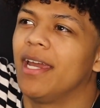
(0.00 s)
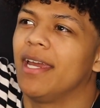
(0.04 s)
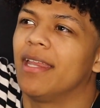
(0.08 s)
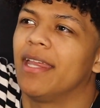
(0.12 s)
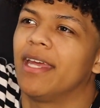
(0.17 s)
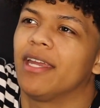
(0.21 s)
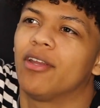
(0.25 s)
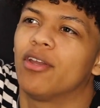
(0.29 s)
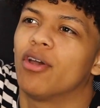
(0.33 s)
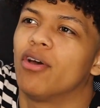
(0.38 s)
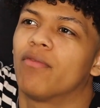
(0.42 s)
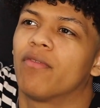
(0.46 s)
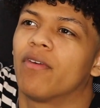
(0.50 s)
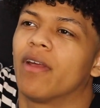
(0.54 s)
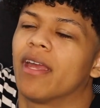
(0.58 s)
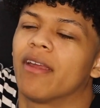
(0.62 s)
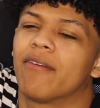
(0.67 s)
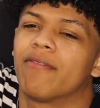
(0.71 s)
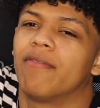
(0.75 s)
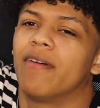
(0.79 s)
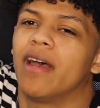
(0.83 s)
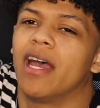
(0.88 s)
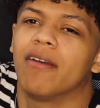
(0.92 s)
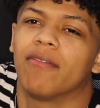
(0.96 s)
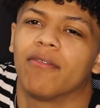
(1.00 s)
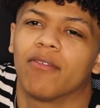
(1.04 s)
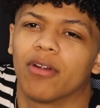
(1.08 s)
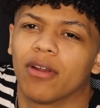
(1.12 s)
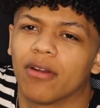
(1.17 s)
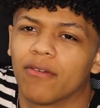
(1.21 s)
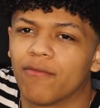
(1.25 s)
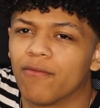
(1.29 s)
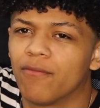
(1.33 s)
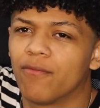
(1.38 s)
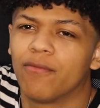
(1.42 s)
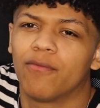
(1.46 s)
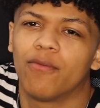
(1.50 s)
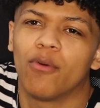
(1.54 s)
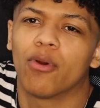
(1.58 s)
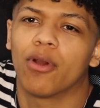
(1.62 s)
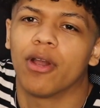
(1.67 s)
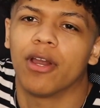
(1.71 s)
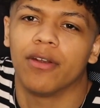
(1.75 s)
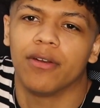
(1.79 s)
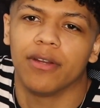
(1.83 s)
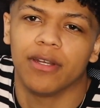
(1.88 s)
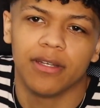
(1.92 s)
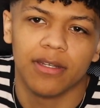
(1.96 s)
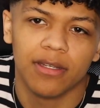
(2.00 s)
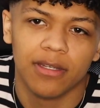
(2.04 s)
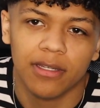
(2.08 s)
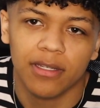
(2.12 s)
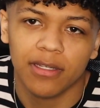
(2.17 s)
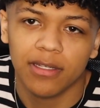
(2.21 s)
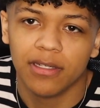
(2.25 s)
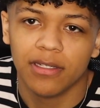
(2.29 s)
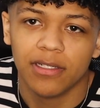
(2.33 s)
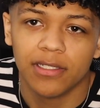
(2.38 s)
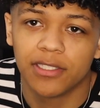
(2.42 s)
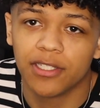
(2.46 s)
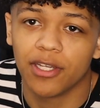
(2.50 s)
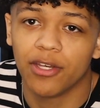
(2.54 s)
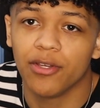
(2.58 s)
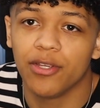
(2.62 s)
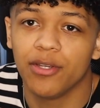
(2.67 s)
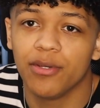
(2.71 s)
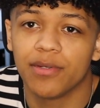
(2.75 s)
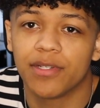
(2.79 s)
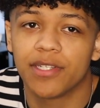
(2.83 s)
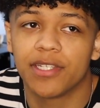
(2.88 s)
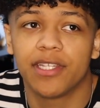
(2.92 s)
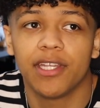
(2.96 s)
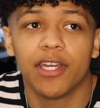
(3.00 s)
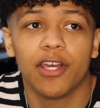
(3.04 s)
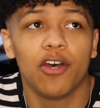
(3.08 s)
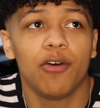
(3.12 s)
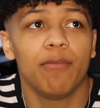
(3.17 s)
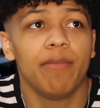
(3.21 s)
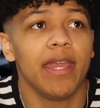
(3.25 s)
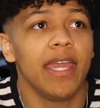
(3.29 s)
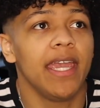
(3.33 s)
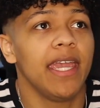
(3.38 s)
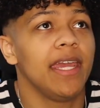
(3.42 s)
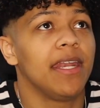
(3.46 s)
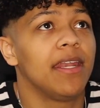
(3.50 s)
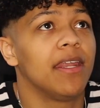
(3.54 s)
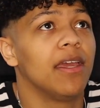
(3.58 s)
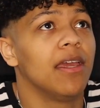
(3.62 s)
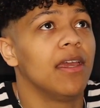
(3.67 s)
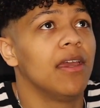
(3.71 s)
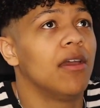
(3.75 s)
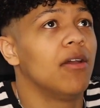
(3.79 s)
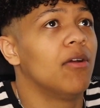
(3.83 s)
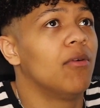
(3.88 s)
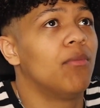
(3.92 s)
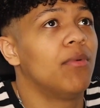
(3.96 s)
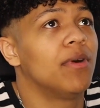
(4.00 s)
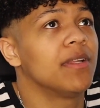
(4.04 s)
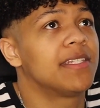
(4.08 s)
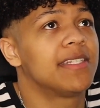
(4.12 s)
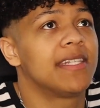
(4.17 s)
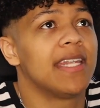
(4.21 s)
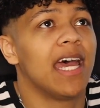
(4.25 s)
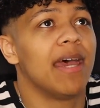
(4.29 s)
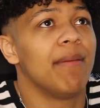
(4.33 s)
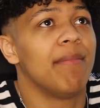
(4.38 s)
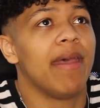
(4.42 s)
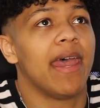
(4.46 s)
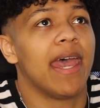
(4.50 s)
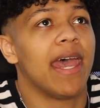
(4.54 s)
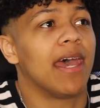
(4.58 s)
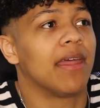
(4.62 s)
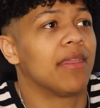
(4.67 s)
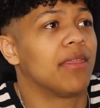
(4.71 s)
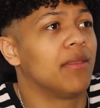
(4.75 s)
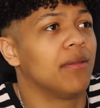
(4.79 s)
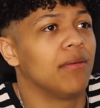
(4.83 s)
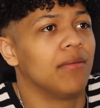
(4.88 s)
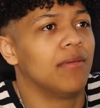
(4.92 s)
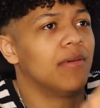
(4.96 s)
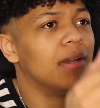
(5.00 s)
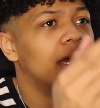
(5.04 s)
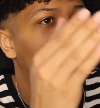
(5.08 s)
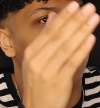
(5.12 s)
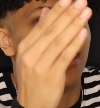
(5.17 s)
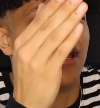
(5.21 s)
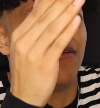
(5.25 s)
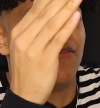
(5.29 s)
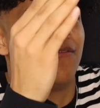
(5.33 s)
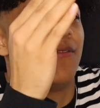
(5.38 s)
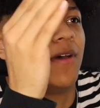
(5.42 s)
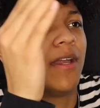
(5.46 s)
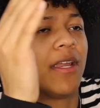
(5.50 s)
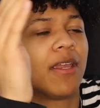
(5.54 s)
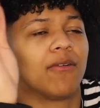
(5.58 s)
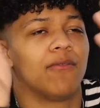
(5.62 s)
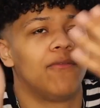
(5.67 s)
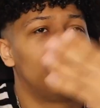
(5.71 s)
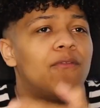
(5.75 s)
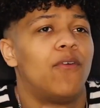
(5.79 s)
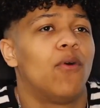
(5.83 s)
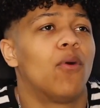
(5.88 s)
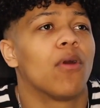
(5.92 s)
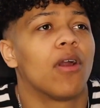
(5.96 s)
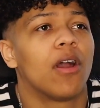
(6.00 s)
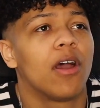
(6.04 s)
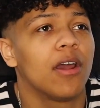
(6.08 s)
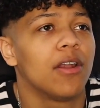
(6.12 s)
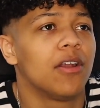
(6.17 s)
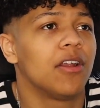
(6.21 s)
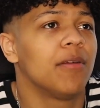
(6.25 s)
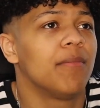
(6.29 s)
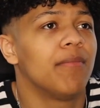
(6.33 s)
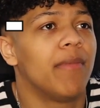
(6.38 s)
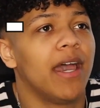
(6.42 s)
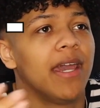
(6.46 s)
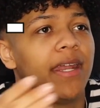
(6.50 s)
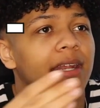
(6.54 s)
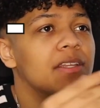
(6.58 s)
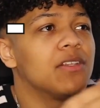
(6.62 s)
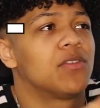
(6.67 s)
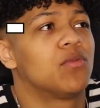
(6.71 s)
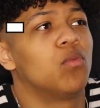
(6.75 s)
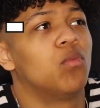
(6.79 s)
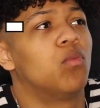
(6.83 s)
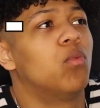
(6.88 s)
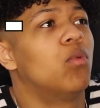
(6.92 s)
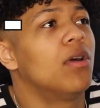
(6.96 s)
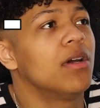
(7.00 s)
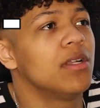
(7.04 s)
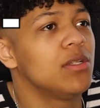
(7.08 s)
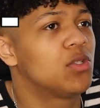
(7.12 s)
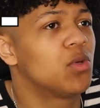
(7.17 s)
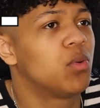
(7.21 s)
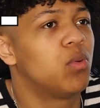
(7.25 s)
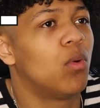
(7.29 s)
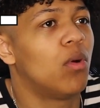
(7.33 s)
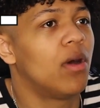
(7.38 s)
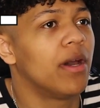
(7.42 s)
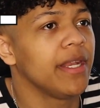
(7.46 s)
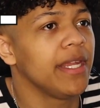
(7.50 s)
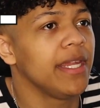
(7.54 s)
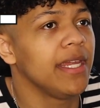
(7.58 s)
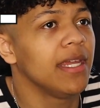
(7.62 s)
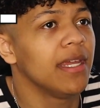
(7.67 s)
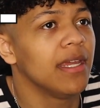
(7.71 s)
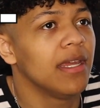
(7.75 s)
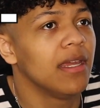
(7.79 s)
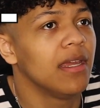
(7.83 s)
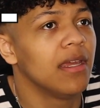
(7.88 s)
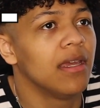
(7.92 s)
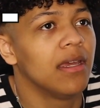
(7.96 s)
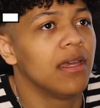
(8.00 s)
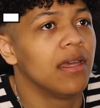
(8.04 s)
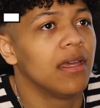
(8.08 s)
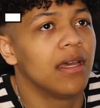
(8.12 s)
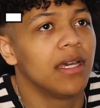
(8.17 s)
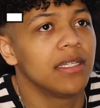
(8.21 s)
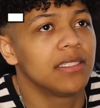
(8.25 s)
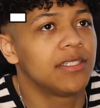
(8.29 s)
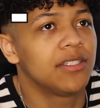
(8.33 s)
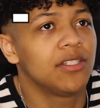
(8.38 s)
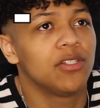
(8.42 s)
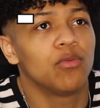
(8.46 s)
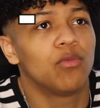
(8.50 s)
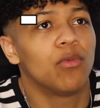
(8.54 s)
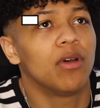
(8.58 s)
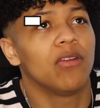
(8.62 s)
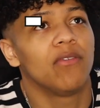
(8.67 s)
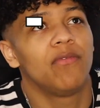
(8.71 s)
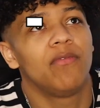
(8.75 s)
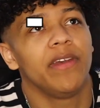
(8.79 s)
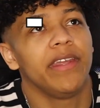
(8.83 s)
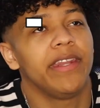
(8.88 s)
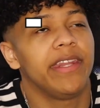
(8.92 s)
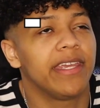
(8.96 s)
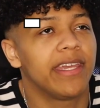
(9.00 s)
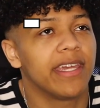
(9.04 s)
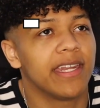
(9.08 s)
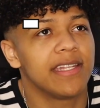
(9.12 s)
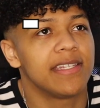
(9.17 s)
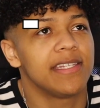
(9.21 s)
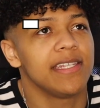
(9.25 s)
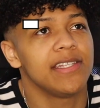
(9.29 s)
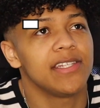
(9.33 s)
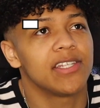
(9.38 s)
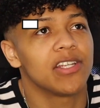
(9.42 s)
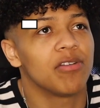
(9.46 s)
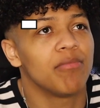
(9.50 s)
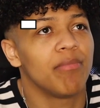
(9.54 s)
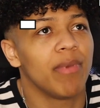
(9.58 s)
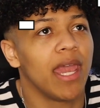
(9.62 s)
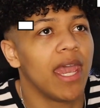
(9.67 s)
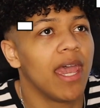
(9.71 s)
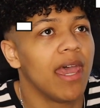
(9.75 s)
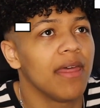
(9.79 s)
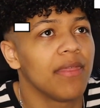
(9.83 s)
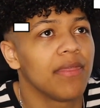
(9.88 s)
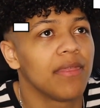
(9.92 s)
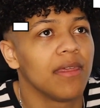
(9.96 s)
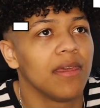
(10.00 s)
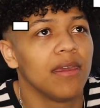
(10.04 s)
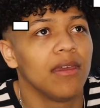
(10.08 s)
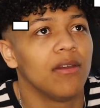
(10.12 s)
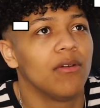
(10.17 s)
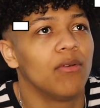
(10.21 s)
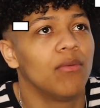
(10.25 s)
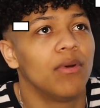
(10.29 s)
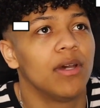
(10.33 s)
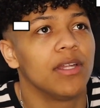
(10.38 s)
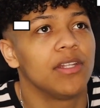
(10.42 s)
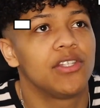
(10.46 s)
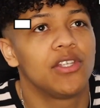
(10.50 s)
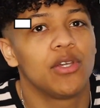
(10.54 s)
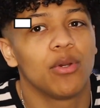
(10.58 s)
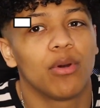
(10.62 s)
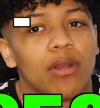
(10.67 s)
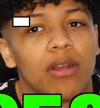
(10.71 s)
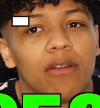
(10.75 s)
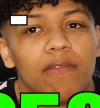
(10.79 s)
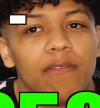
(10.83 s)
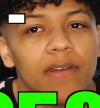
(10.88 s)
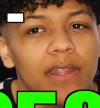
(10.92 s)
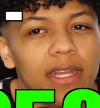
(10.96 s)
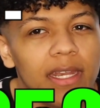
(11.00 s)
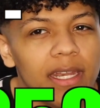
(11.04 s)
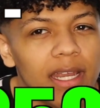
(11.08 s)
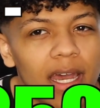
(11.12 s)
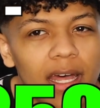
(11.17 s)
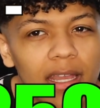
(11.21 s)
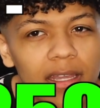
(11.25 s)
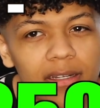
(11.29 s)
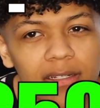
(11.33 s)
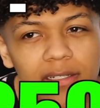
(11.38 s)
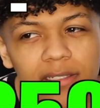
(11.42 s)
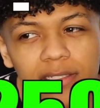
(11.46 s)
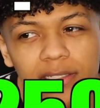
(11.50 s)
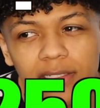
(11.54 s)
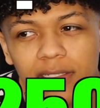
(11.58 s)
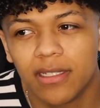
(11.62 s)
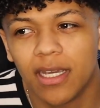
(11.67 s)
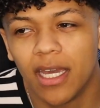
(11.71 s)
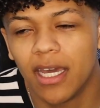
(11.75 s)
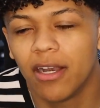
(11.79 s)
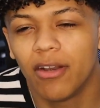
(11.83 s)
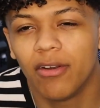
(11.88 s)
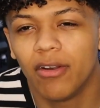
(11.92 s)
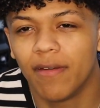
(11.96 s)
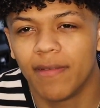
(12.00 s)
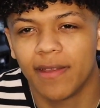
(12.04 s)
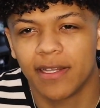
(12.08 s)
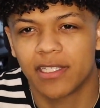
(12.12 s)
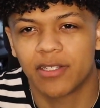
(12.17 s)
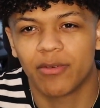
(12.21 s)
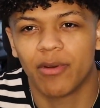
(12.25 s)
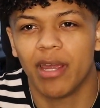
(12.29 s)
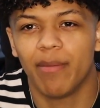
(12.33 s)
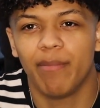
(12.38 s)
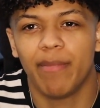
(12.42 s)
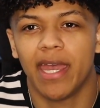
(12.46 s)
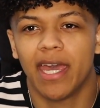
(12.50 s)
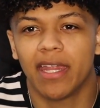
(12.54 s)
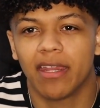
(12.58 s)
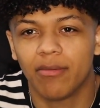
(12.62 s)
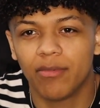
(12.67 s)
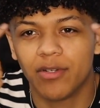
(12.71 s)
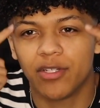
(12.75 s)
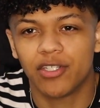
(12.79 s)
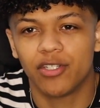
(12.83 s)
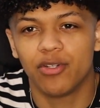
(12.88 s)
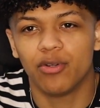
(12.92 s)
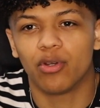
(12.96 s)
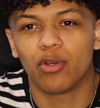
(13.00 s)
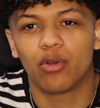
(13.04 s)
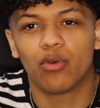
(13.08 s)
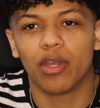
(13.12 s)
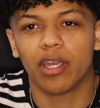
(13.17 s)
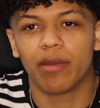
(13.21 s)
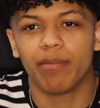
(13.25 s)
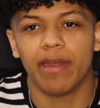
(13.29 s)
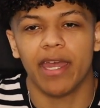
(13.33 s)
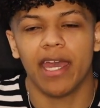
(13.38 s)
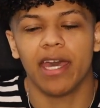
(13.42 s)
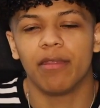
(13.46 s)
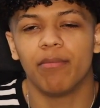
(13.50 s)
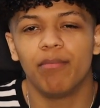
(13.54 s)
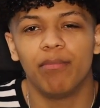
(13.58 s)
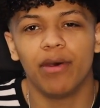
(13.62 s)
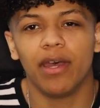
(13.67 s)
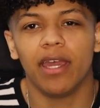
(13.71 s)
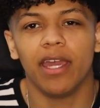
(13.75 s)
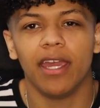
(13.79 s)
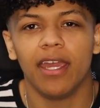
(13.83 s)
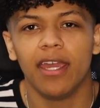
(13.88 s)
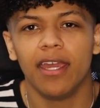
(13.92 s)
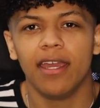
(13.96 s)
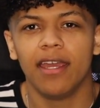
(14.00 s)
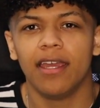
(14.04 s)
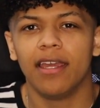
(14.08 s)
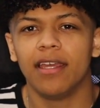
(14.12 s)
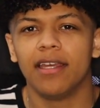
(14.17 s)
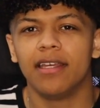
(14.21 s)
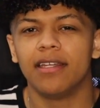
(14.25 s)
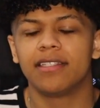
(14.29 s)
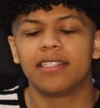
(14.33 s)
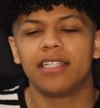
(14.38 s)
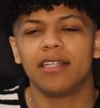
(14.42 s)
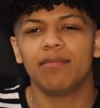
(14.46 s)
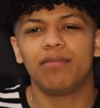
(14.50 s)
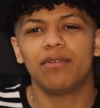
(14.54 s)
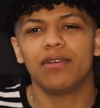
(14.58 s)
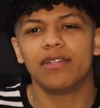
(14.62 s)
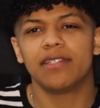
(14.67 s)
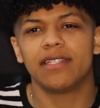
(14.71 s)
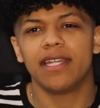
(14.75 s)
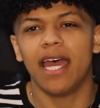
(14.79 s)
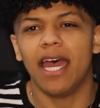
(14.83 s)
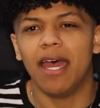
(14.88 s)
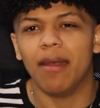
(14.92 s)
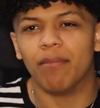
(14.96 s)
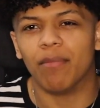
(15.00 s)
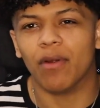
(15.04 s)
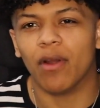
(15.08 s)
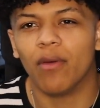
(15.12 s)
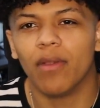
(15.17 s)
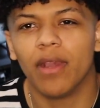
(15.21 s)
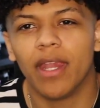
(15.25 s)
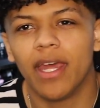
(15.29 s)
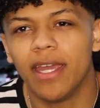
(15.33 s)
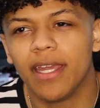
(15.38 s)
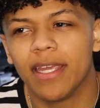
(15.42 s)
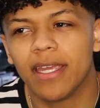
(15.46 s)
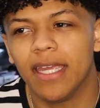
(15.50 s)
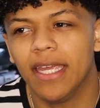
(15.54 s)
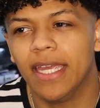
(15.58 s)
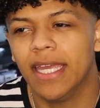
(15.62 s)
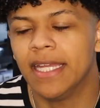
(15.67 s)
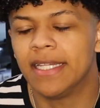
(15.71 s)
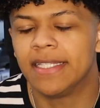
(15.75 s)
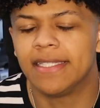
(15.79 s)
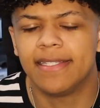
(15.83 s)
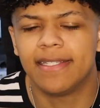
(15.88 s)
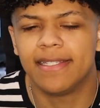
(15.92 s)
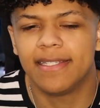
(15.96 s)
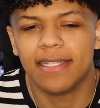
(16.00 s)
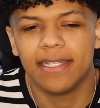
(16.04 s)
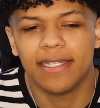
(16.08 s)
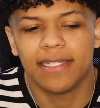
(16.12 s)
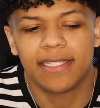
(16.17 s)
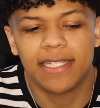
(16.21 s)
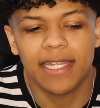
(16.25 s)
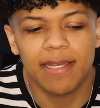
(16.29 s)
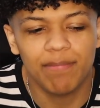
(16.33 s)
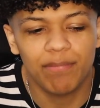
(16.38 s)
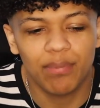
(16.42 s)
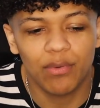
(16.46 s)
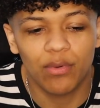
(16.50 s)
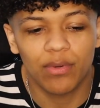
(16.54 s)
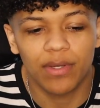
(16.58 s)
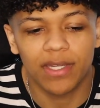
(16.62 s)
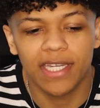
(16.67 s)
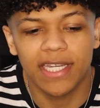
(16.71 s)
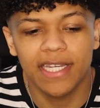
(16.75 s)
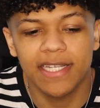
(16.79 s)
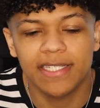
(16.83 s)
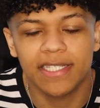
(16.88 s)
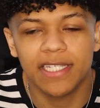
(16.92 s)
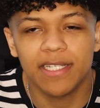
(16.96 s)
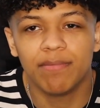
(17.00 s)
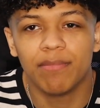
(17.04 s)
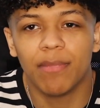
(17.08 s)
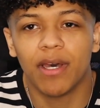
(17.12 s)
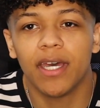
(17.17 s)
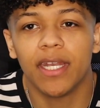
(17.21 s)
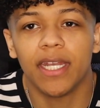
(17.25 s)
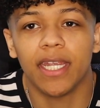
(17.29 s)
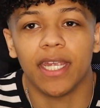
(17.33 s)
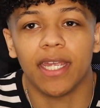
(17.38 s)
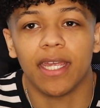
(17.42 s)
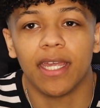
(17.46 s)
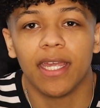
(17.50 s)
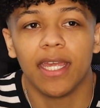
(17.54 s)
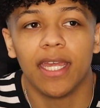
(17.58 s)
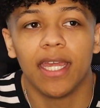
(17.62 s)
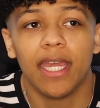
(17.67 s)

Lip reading: like go for like 500 or 400. So you still made, what's that math? Fucking 400 minus 120, let's do 150 because it's easier math. What, $250? I don't know if that's the right math, I'm just doing quick math. But simple as that, bro. Like, it's simple, easy money.